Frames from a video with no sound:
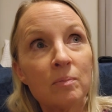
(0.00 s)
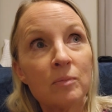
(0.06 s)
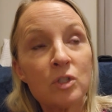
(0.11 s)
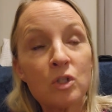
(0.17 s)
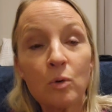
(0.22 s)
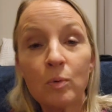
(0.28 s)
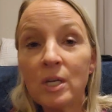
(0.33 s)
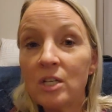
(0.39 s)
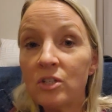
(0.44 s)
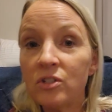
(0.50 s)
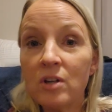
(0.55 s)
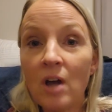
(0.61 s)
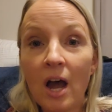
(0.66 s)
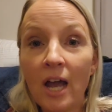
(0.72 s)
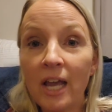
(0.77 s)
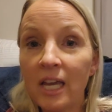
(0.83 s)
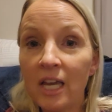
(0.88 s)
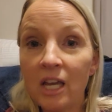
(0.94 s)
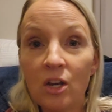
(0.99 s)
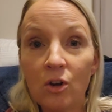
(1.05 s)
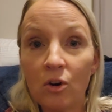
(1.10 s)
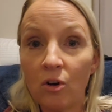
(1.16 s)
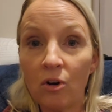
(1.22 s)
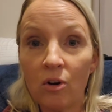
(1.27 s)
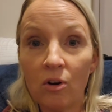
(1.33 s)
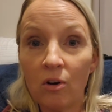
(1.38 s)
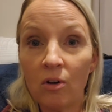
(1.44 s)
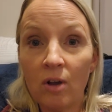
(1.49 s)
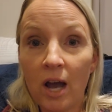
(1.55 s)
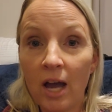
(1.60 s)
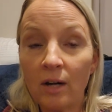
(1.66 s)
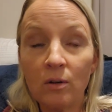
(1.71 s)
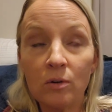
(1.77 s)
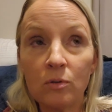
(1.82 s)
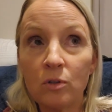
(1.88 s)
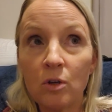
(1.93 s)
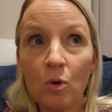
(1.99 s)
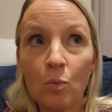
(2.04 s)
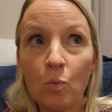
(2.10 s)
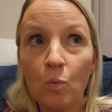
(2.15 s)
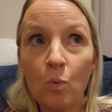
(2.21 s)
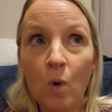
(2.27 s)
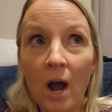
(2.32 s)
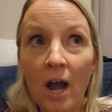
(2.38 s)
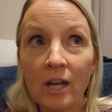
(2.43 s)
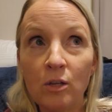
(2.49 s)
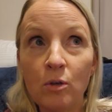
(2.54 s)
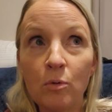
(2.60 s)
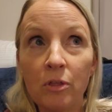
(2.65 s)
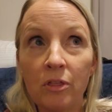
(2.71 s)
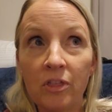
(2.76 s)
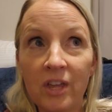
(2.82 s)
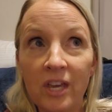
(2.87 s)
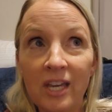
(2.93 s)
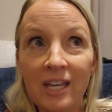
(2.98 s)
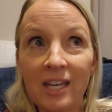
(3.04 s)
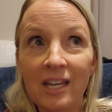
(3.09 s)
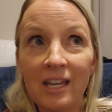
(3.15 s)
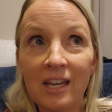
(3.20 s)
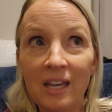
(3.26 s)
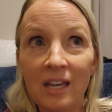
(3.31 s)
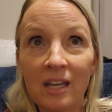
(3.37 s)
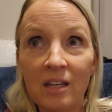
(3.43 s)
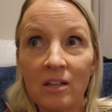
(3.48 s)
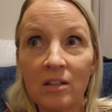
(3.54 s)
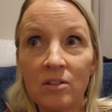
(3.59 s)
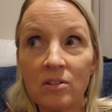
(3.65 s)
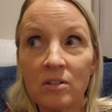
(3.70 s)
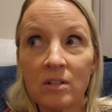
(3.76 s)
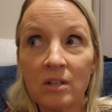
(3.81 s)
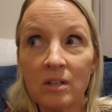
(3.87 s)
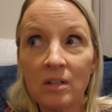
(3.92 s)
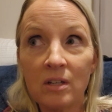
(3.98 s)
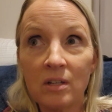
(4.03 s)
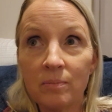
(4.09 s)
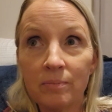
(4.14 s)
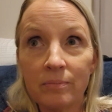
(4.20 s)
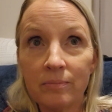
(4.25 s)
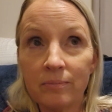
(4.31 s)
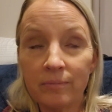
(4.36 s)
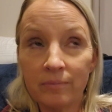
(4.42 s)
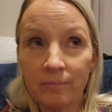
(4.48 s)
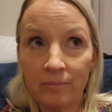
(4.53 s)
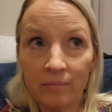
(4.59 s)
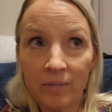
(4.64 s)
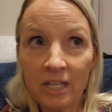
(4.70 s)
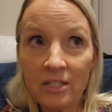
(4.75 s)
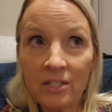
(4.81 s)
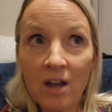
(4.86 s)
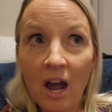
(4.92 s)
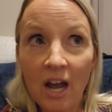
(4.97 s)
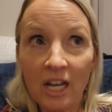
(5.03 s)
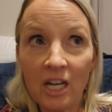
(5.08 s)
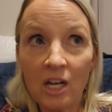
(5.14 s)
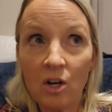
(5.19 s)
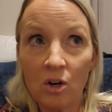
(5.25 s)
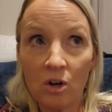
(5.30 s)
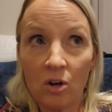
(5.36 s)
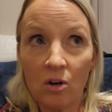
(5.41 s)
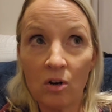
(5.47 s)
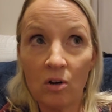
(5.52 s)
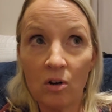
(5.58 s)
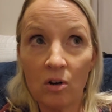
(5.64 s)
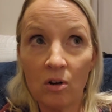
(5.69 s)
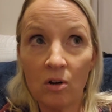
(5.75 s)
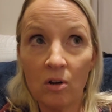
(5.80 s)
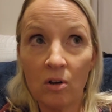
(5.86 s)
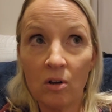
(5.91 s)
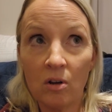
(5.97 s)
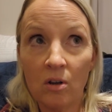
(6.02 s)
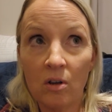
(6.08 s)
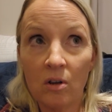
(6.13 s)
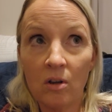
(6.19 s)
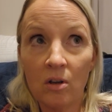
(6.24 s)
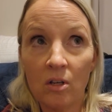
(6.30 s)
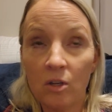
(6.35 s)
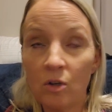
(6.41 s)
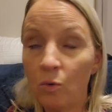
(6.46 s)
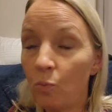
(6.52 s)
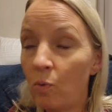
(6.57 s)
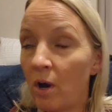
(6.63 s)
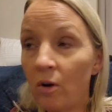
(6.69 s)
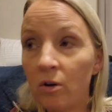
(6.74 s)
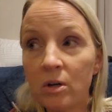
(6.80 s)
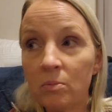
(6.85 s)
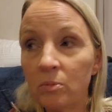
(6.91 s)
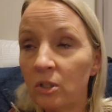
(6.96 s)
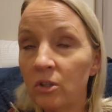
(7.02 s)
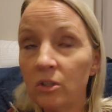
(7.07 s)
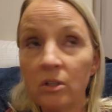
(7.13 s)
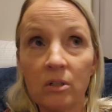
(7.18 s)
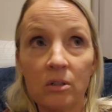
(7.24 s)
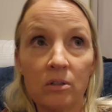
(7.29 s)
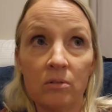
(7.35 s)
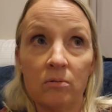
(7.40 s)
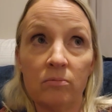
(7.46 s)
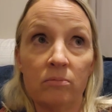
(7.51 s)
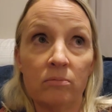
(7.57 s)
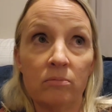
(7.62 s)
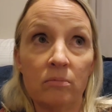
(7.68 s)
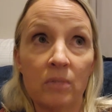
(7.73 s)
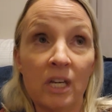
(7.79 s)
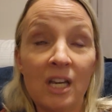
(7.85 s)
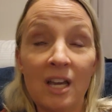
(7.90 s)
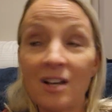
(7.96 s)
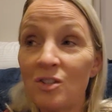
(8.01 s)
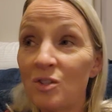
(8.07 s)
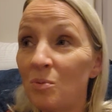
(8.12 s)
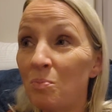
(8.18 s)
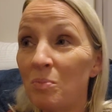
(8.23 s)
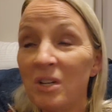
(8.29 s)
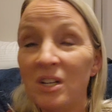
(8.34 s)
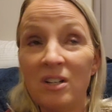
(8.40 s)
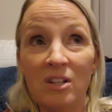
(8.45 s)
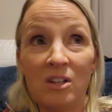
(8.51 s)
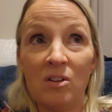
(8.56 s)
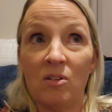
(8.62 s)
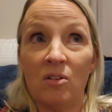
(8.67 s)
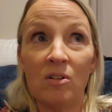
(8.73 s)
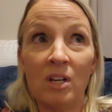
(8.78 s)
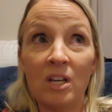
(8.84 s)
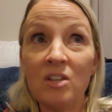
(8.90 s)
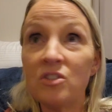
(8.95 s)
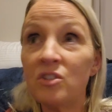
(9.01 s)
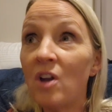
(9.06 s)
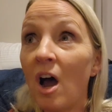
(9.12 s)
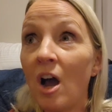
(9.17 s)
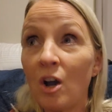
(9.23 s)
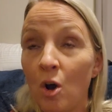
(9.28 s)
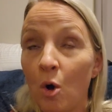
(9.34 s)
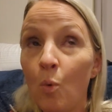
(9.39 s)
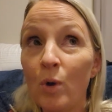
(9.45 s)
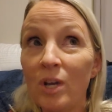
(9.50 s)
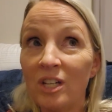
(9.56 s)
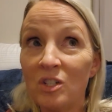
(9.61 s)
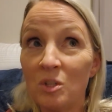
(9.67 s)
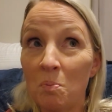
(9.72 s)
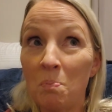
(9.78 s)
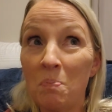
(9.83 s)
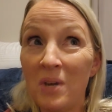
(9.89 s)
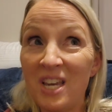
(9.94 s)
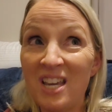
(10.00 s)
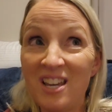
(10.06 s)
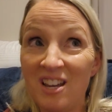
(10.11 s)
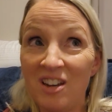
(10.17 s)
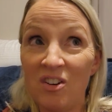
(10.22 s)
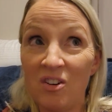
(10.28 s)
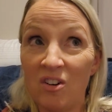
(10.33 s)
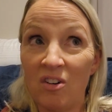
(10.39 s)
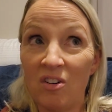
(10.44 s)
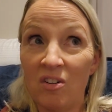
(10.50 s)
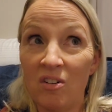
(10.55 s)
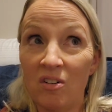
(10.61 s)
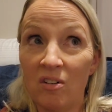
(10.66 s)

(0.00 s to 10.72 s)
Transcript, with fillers: So he's not here. I don't know why you think he is. He's not here. You're welcome to look. He hasn't been here. He's not going to be here.